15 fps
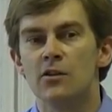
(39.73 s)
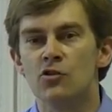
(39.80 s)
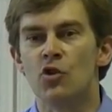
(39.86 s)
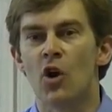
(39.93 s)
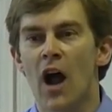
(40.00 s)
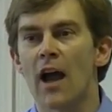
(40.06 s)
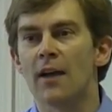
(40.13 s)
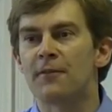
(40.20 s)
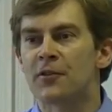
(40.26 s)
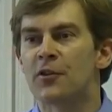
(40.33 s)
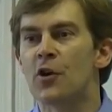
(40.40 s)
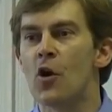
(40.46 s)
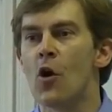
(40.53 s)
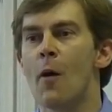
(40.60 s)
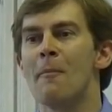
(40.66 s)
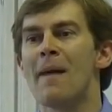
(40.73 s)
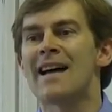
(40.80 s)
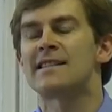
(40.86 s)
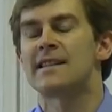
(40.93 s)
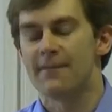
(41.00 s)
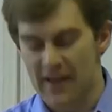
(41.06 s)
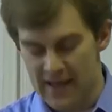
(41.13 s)
drive through a
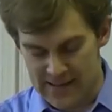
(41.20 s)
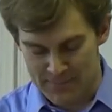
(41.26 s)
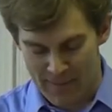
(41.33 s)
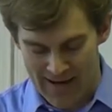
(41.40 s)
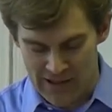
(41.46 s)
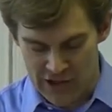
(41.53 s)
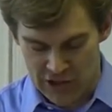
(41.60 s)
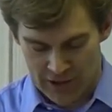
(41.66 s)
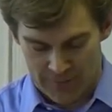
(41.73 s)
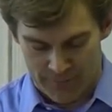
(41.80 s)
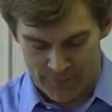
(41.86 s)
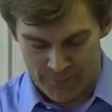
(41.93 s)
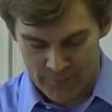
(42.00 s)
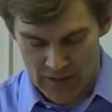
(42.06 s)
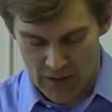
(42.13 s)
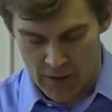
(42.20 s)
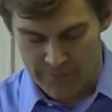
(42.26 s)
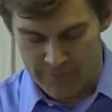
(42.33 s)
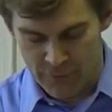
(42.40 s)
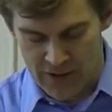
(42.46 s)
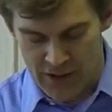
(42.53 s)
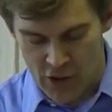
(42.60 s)
massive expansion
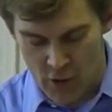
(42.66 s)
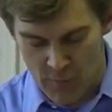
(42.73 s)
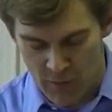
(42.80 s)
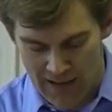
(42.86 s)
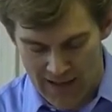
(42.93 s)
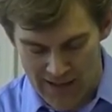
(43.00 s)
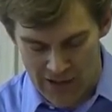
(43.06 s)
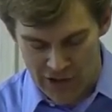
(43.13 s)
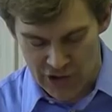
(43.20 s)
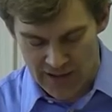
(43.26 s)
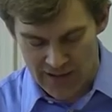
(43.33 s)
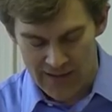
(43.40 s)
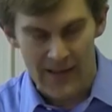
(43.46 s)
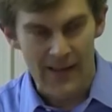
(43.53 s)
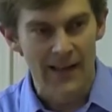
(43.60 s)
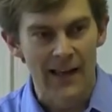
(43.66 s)
of renewable energy